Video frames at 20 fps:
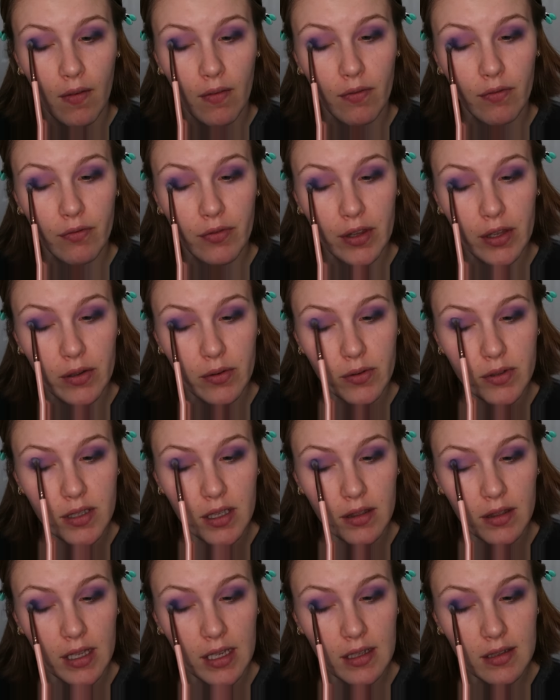views
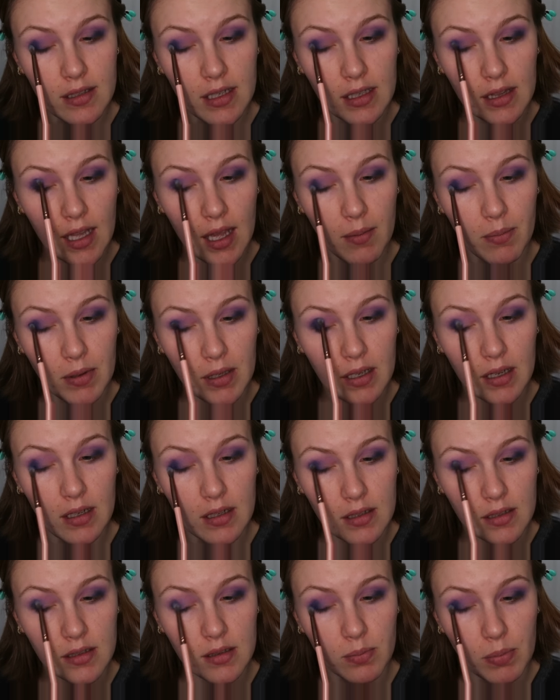and things like that,
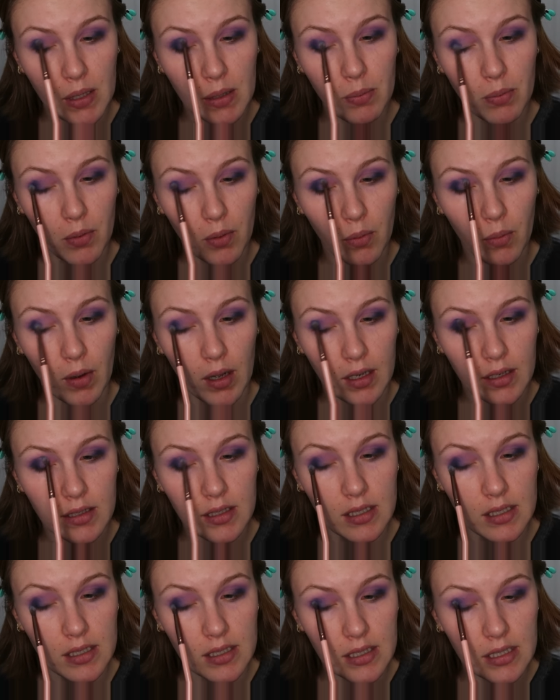because people want
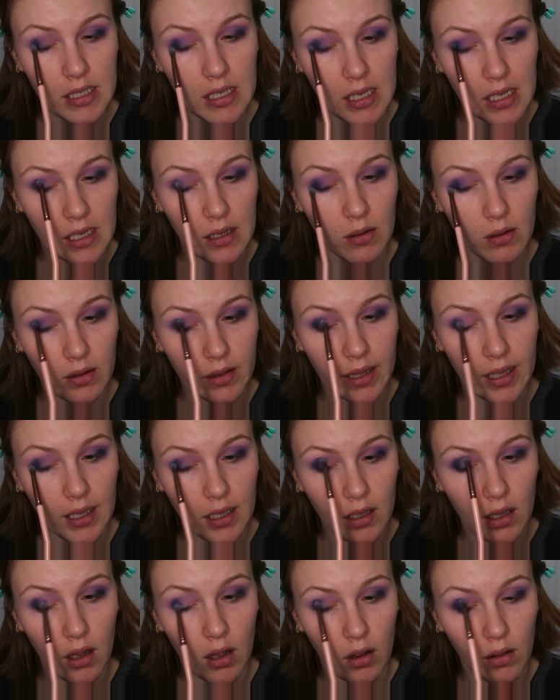to see
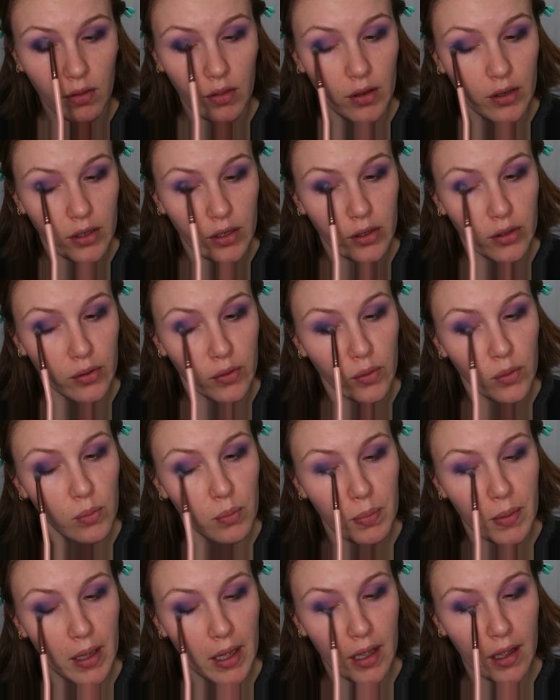like all the new.
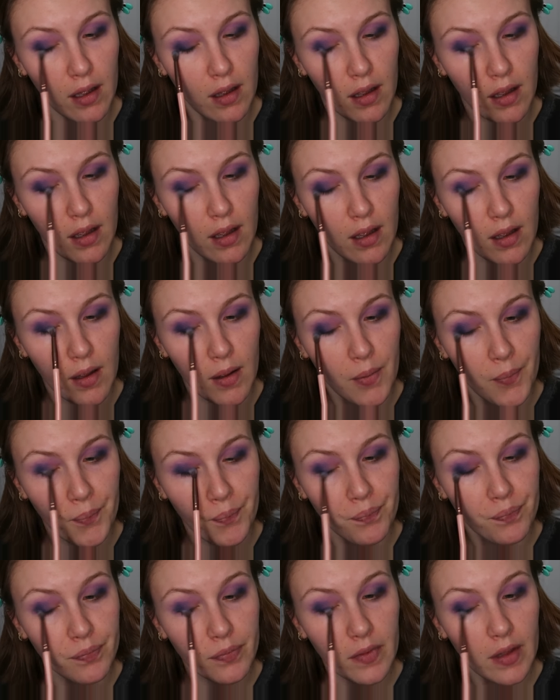But
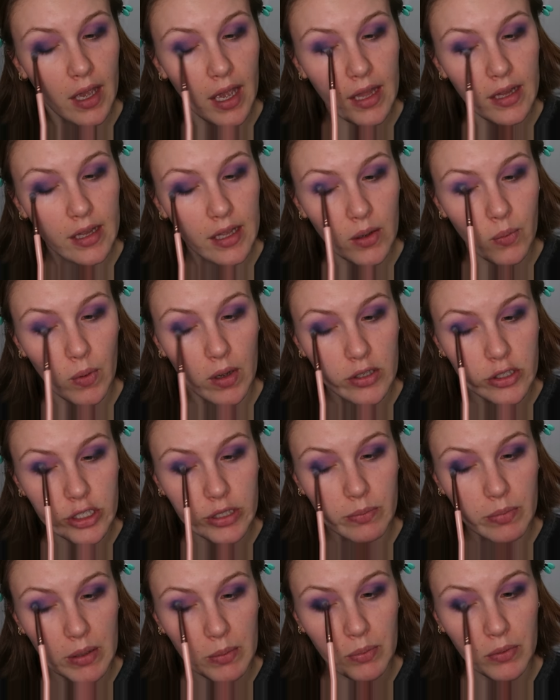I like
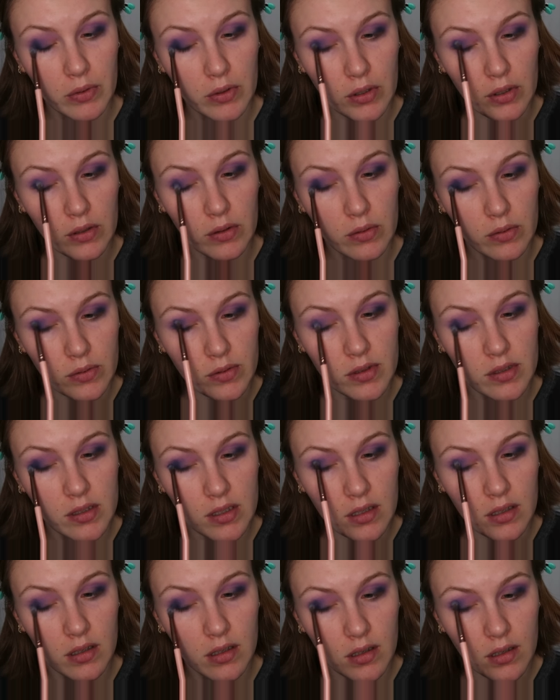watching people
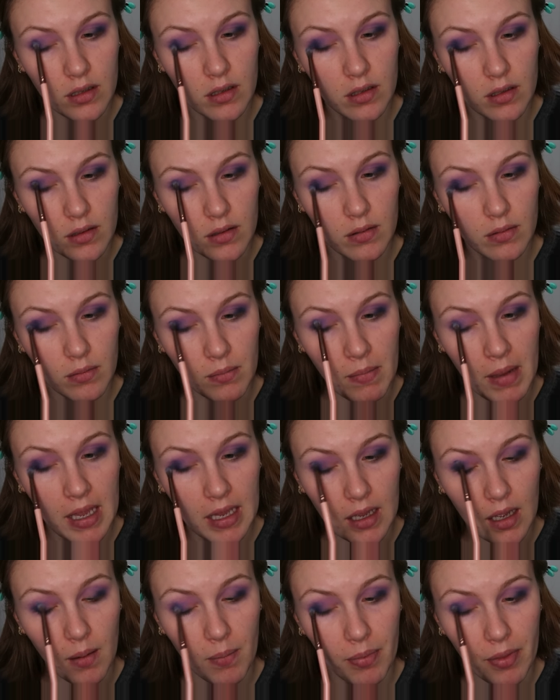use
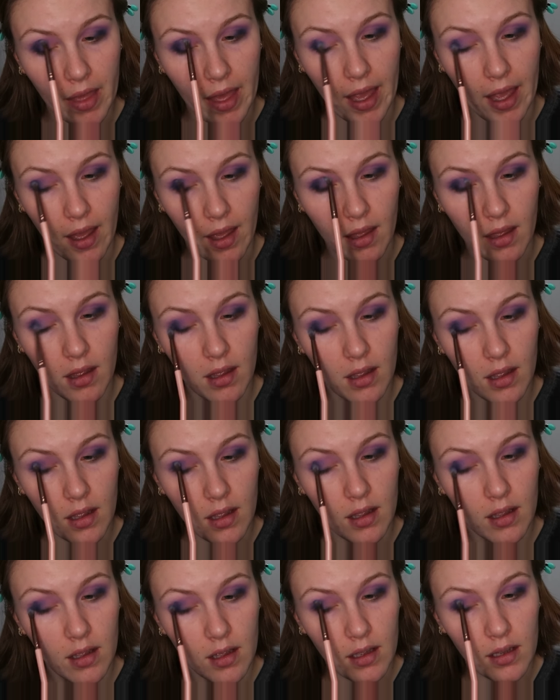makeup that,
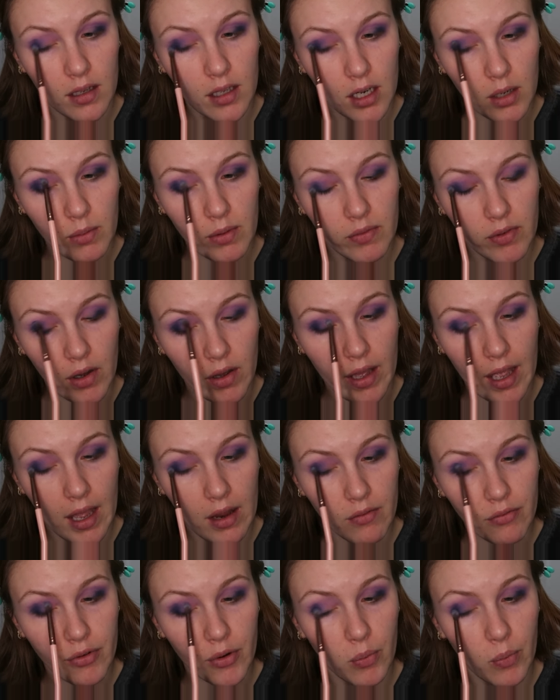you know, we've all
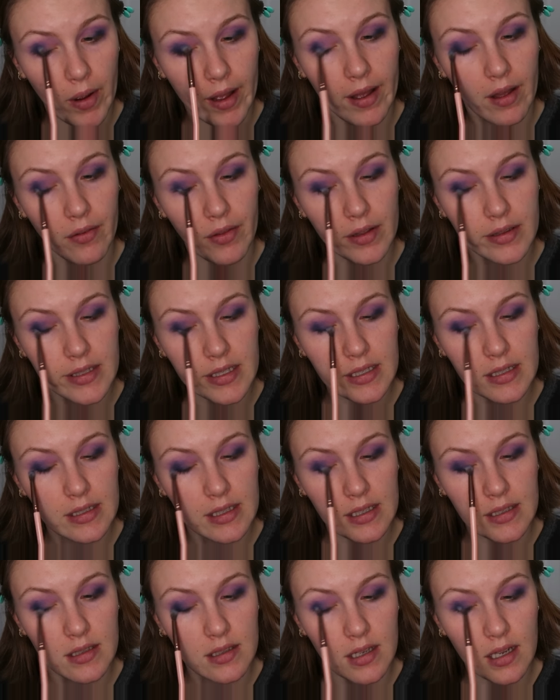had for a while that's
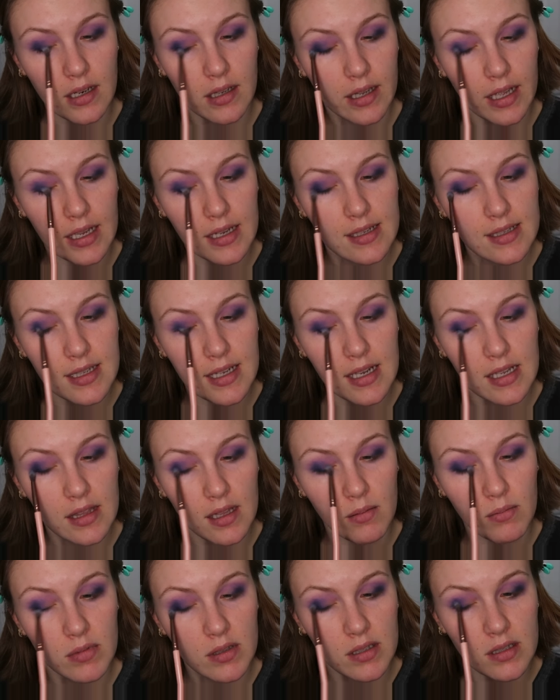existed, and like seeing
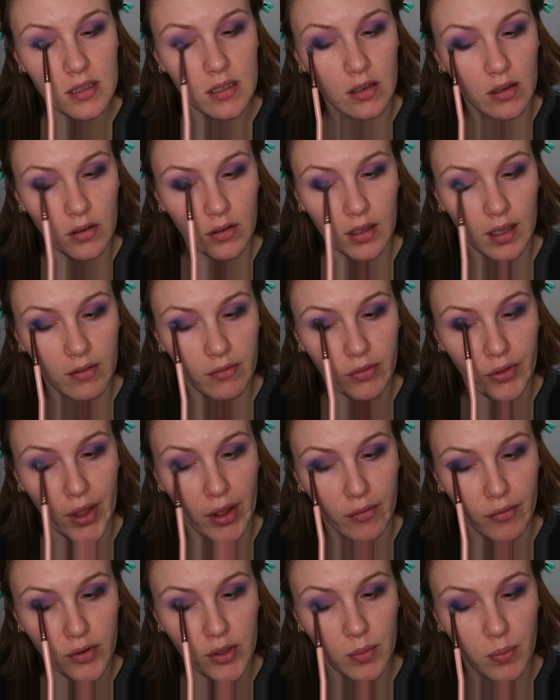them still give
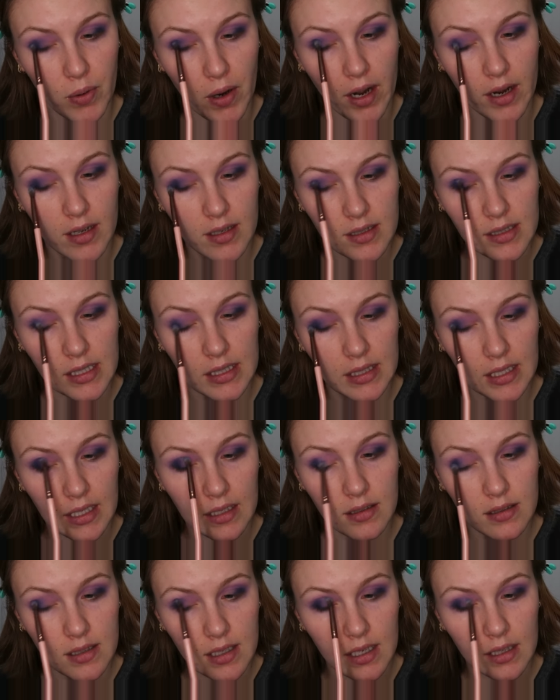love to products and
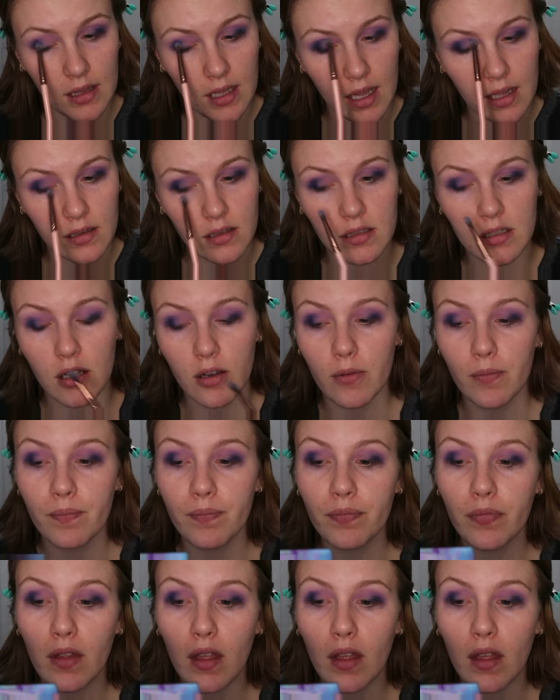things like that. So,